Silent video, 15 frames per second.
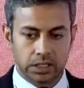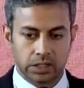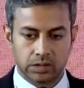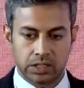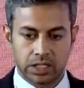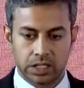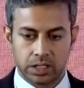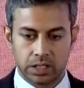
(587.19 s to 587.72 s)
So
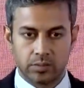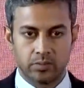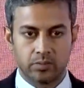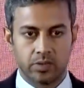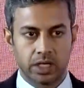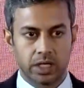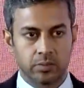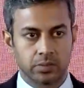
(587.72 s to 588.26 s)
there are
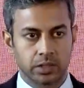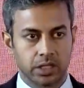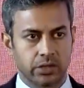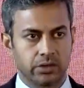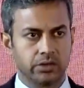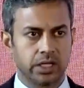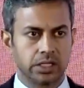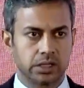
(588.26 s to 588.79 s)
some
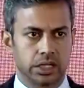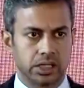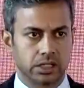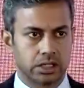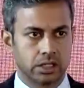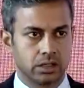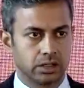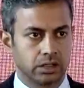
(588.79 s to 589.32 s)
sunrise
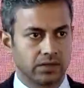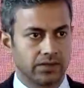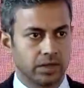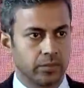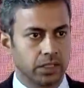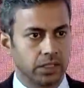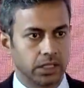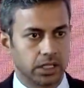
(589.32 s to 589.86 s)
sectors or
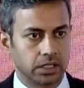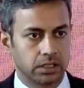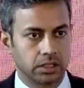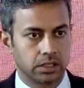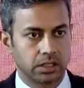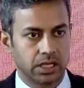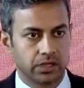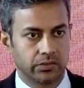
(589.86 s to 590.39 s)
developing
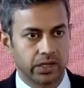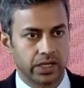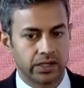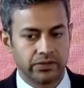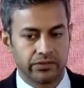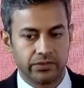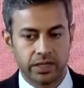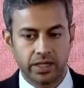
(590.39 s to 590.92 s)
sectors that we
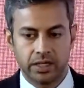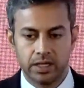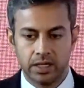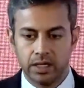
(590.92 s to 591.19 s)
identify.